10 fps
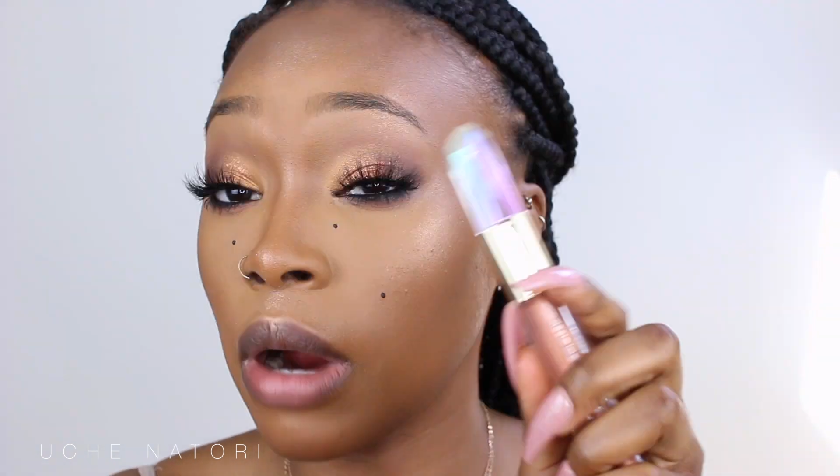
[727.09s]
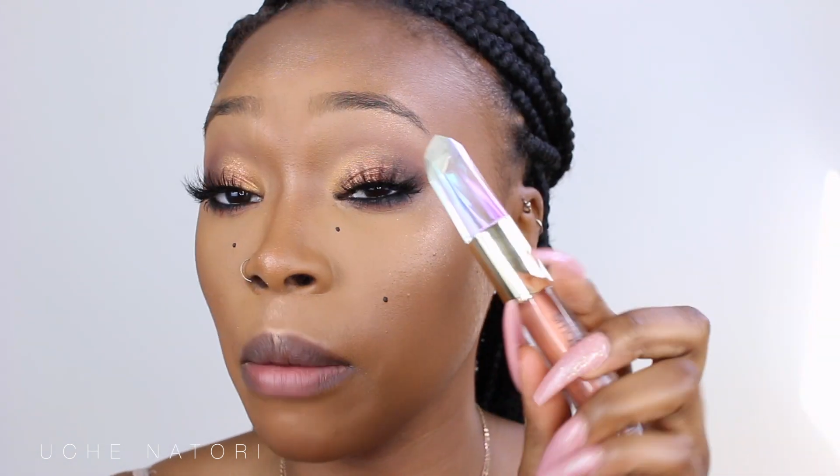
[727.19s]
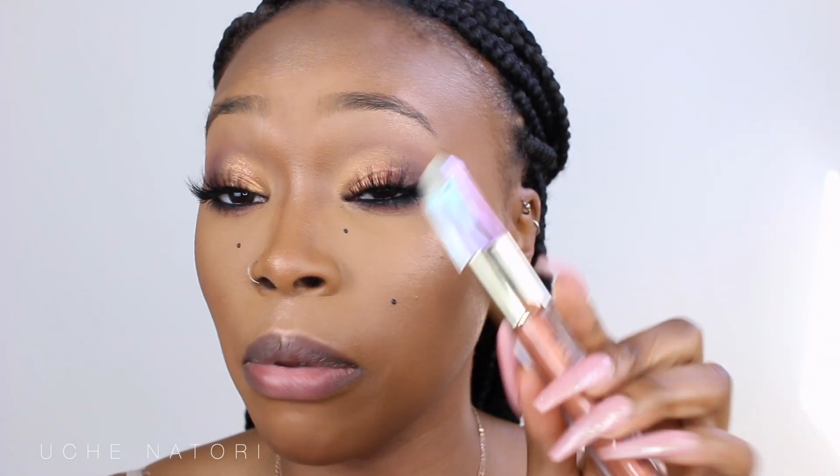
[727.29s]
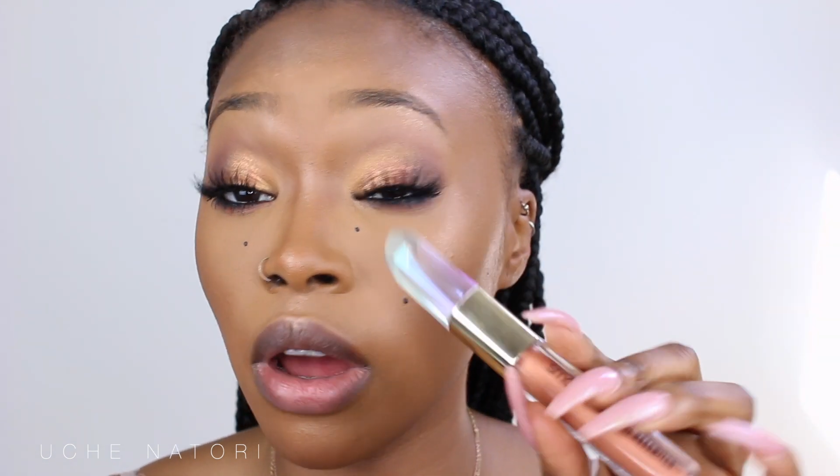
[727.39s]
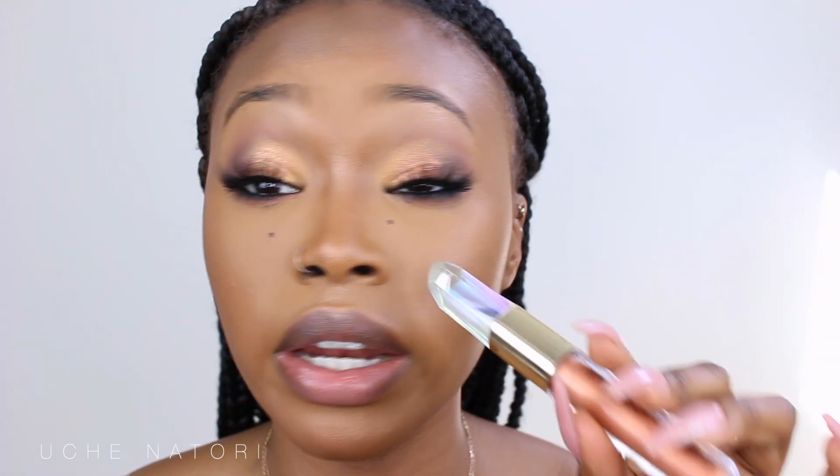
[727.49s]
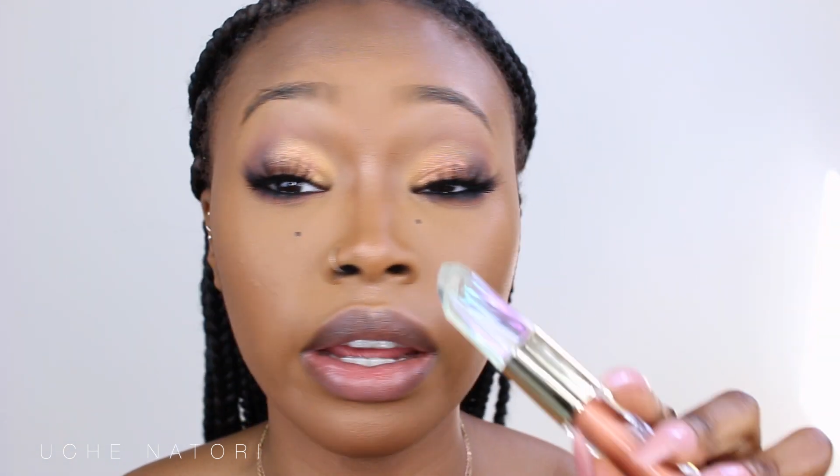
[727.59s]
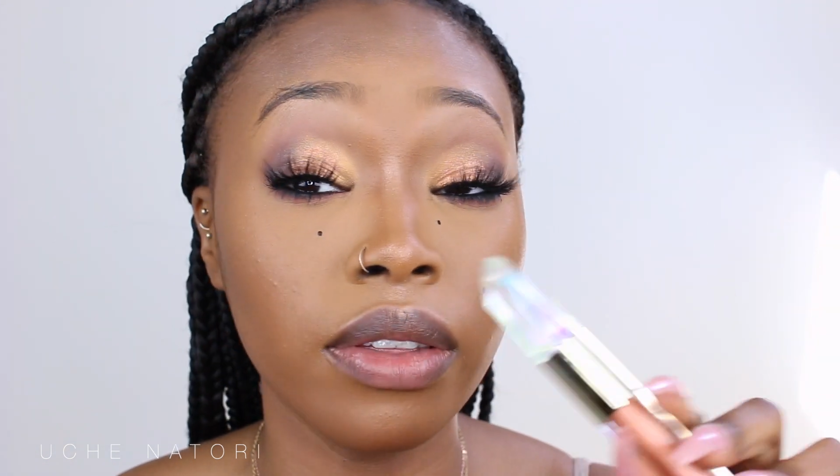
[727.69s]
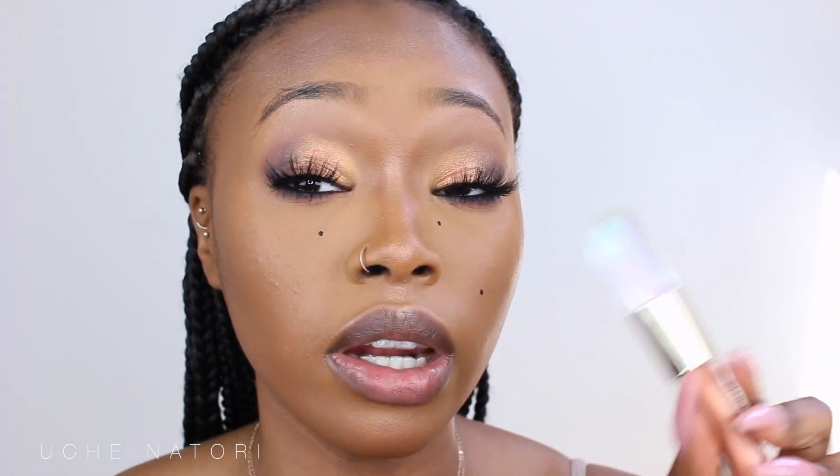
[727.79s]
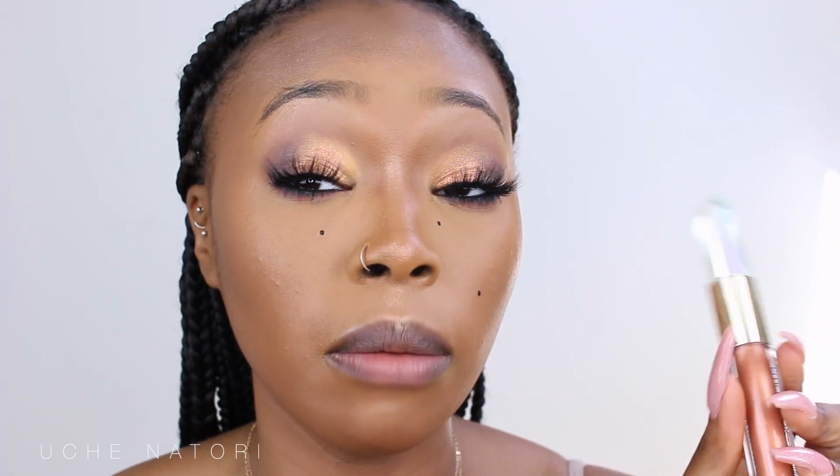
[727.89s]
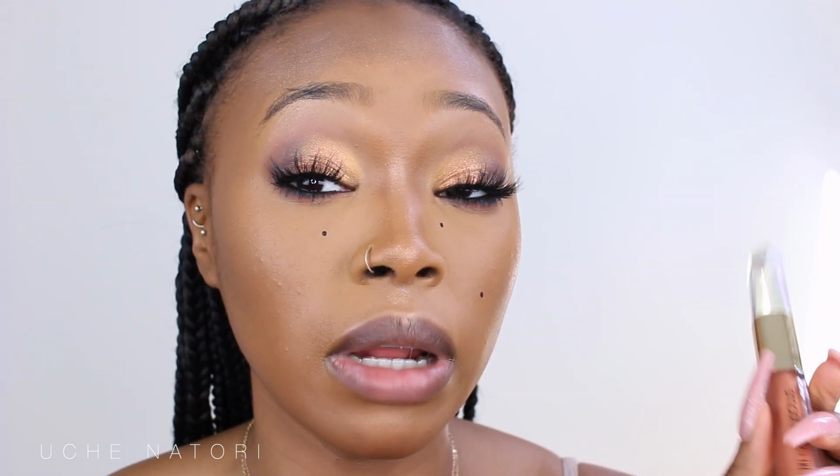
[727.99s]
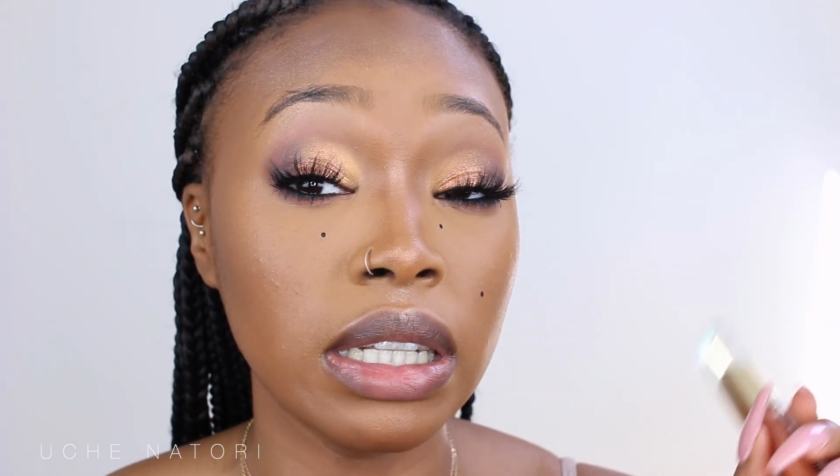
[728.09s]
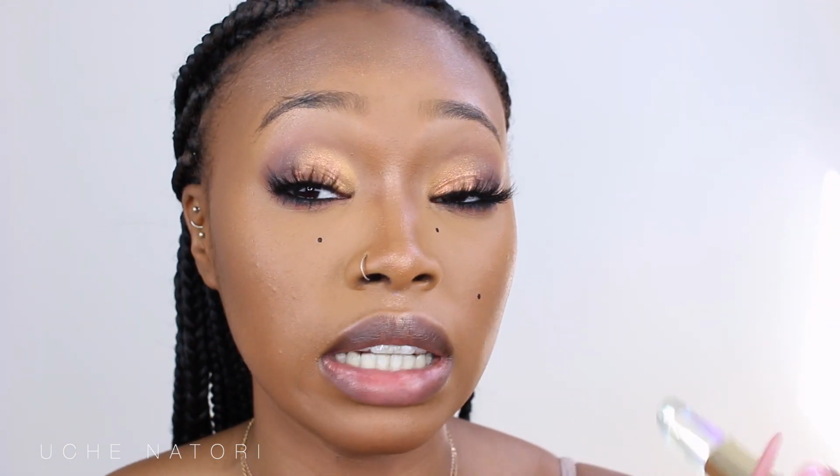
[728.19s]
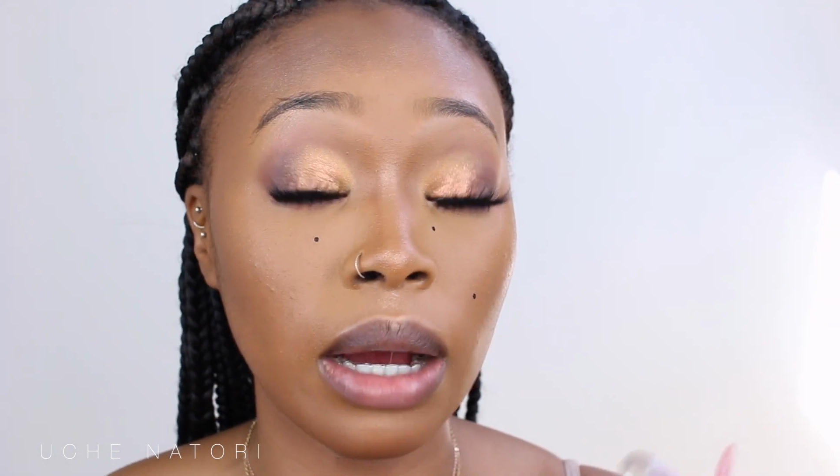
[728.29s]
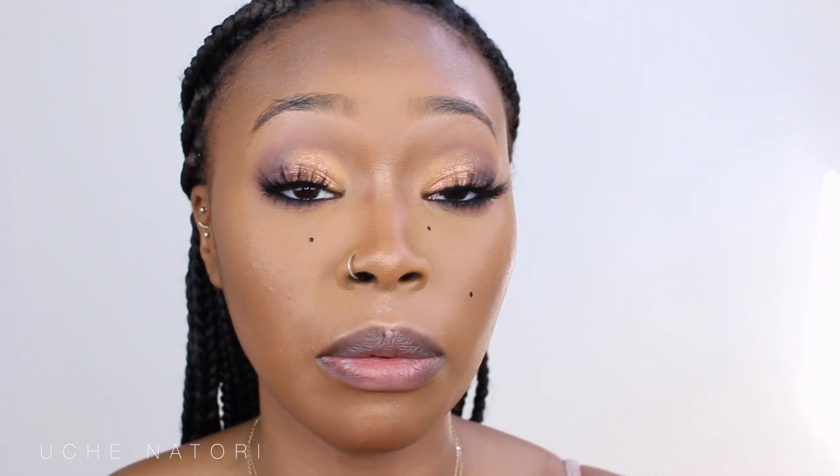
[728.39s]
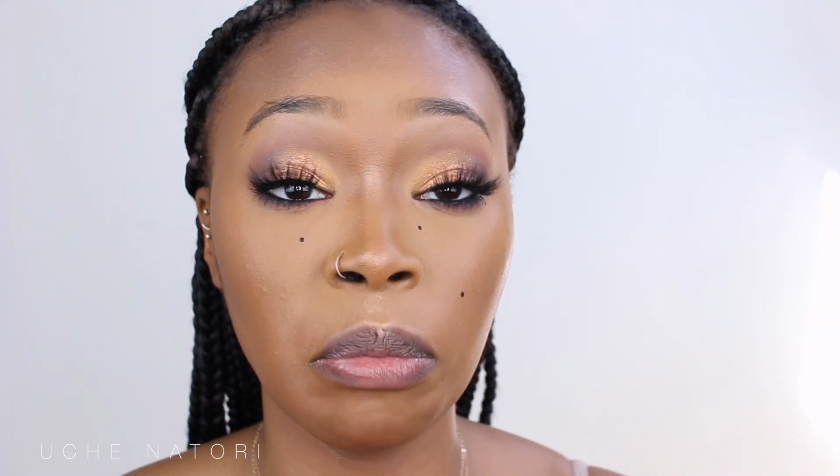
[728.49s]
I applied it and then I blended
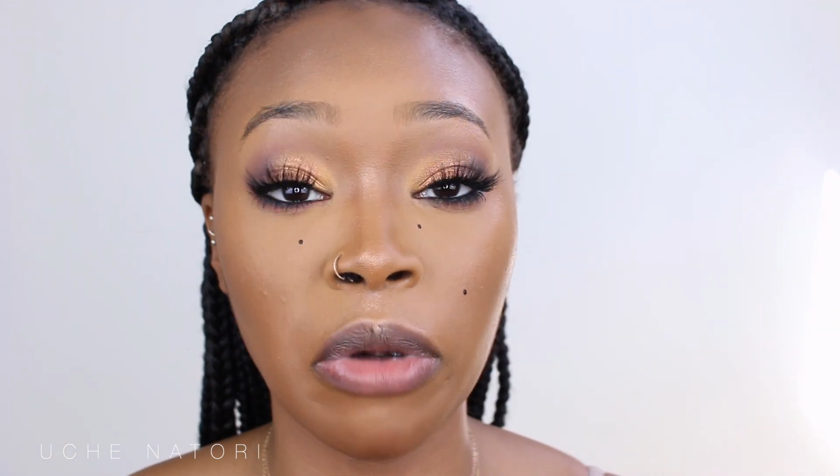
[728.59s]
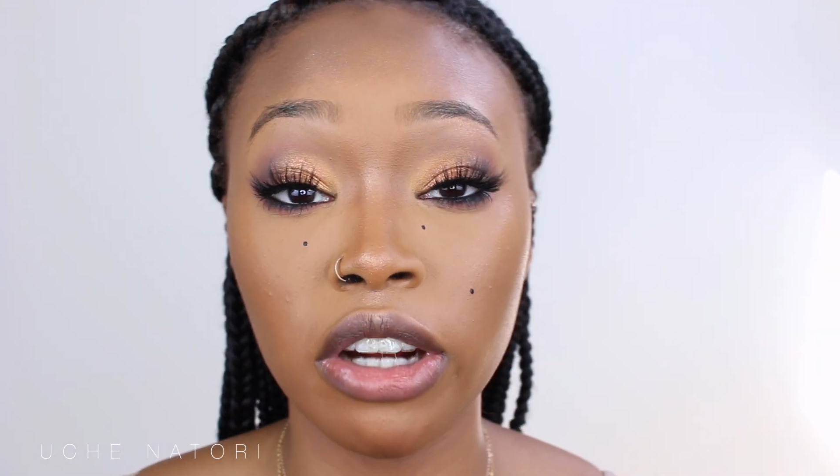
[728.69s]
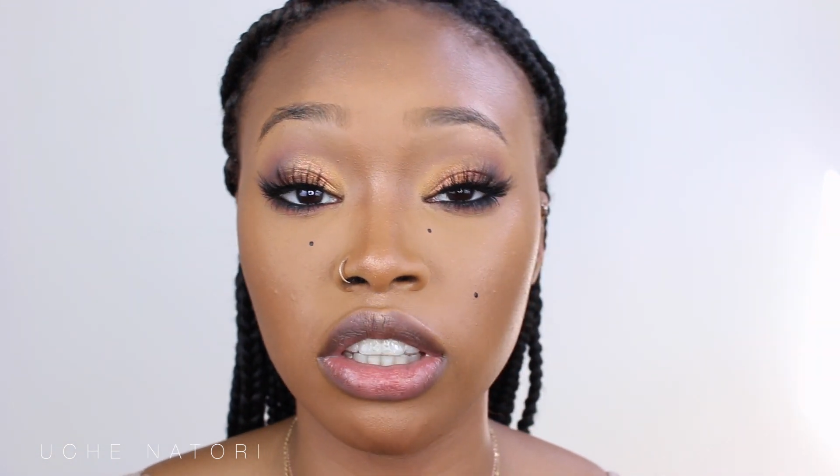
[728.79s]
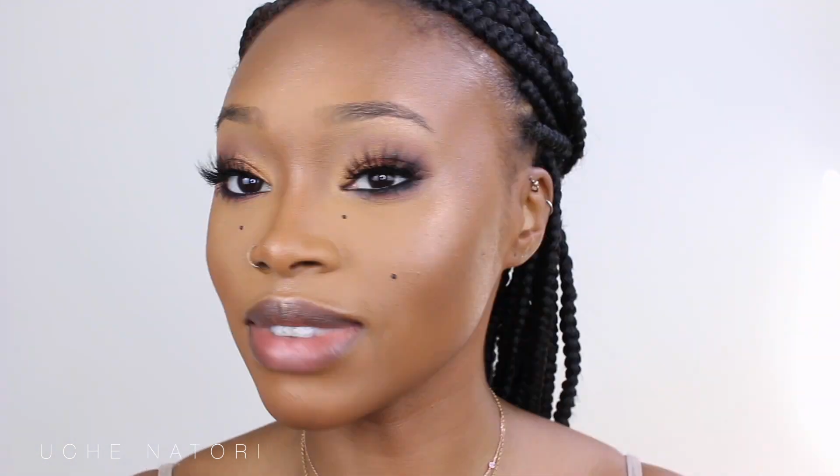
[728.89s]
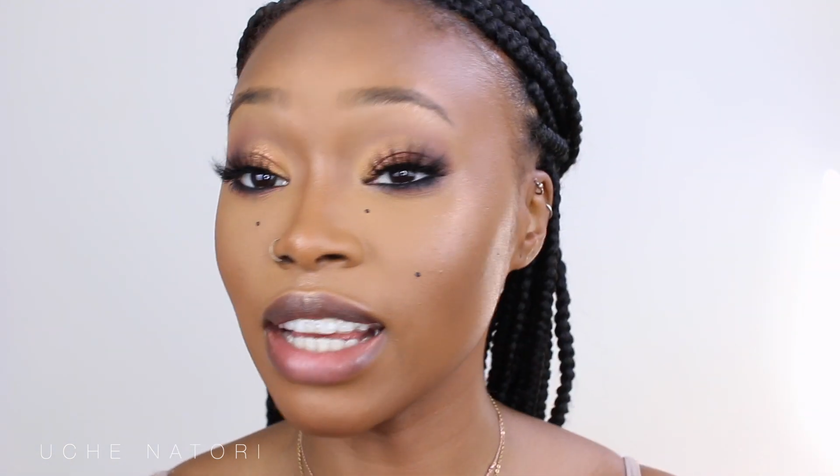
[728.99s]
it out with a brush.